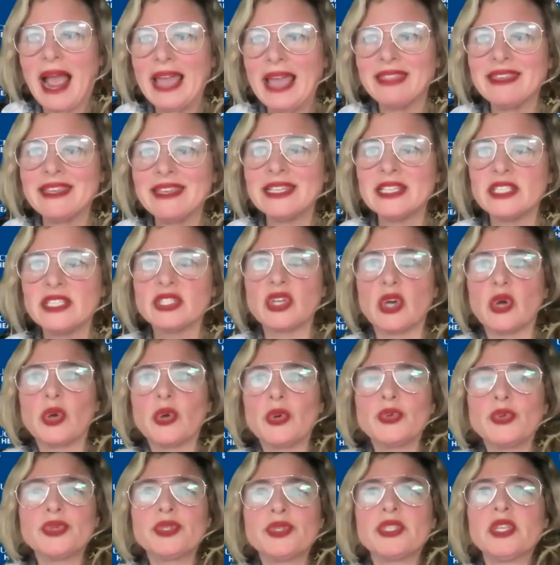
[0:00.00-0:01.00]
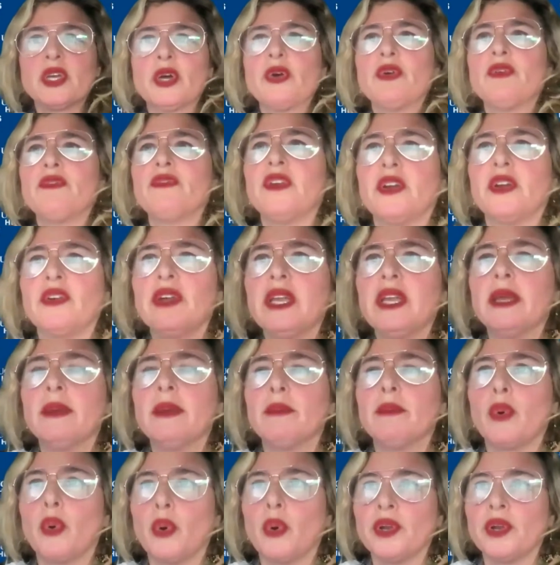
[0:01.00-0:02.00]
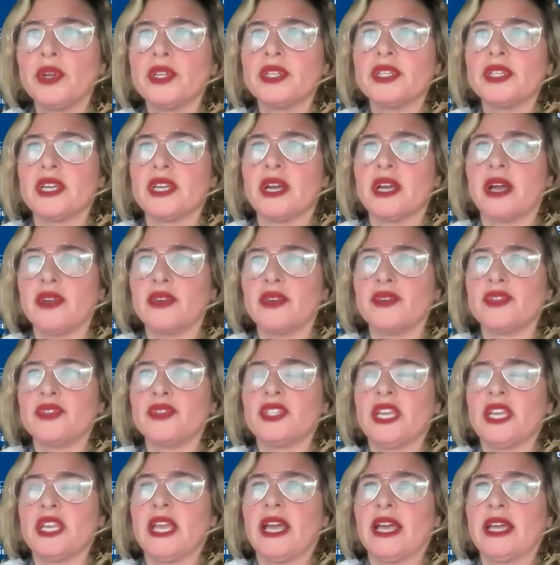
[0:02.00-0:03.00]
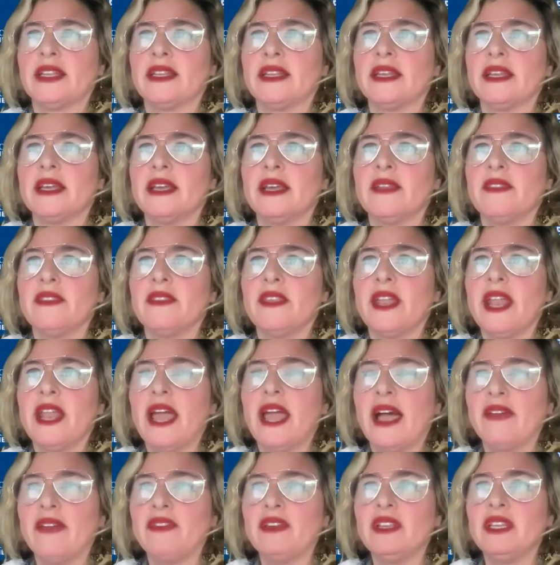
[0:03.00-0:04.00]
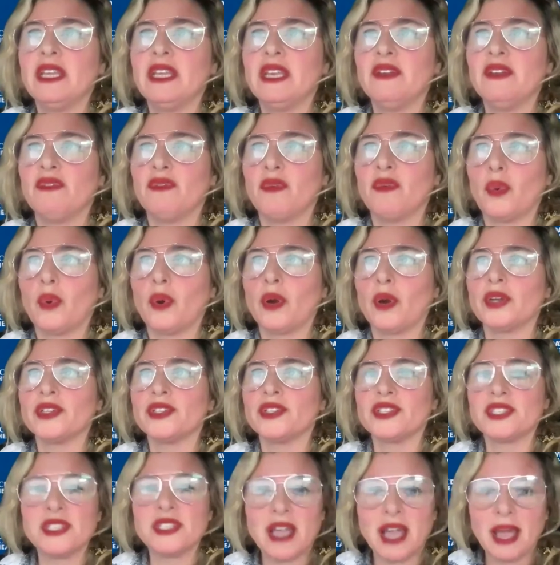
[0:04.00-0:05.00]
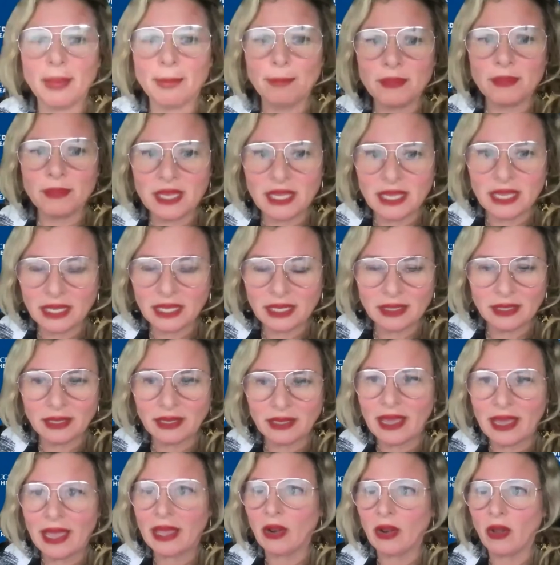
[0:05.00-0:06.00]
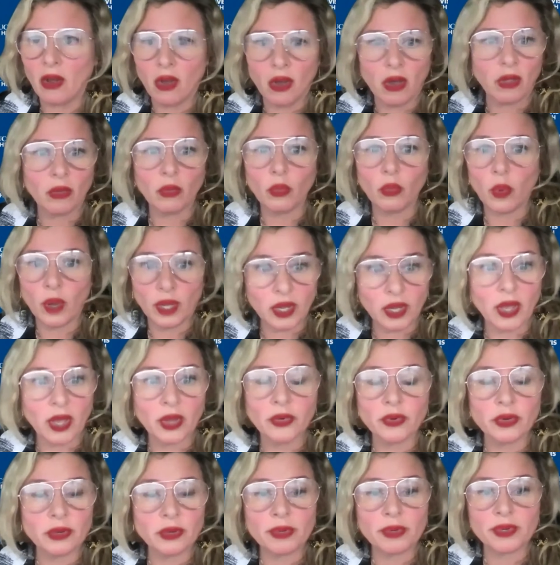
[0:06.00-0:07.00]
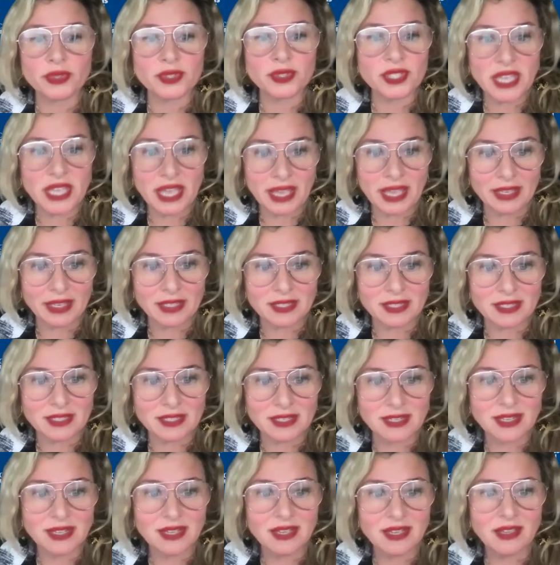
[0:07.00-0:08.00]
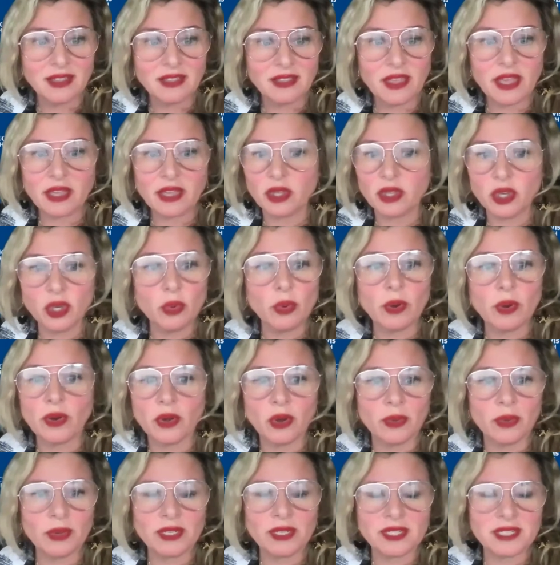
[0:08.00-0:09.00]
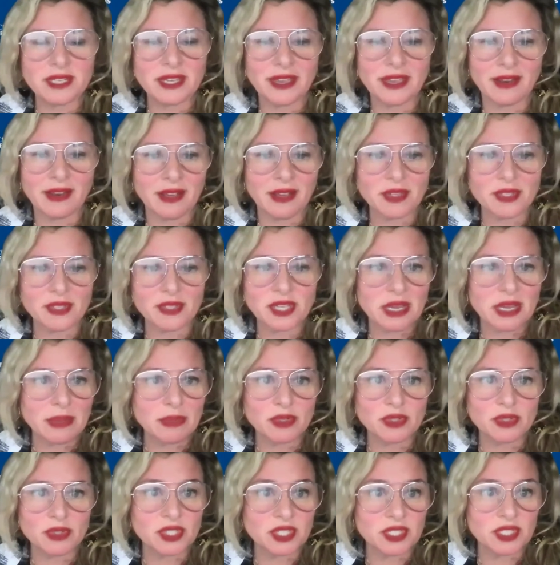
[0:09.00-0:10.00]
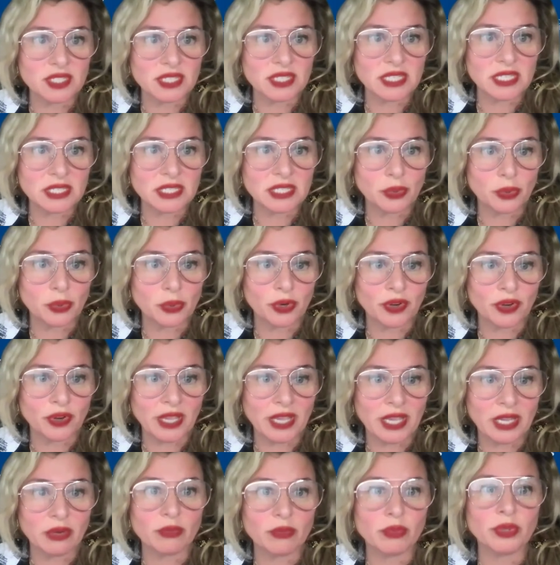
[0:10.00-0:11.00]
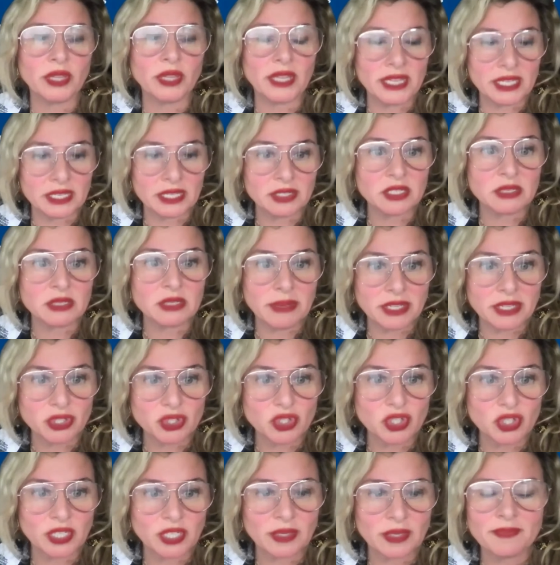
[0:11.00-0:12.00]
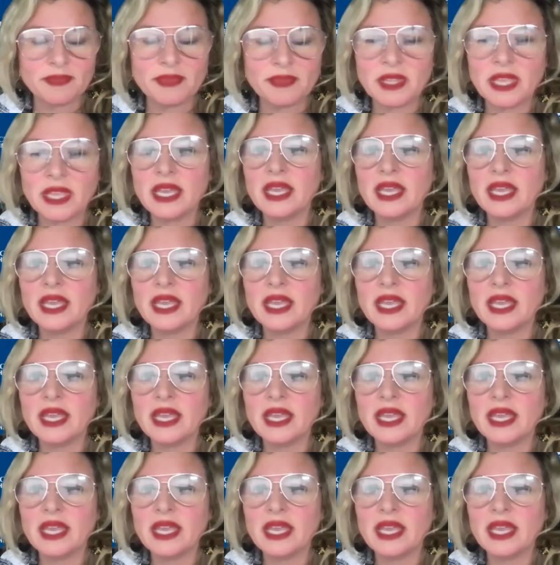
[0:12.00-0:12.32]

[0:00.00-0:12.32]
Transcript: I think it's also very important to understand that having E4 does not mean at all 100% that you are going to get Alzheimer's disease or a related dementia.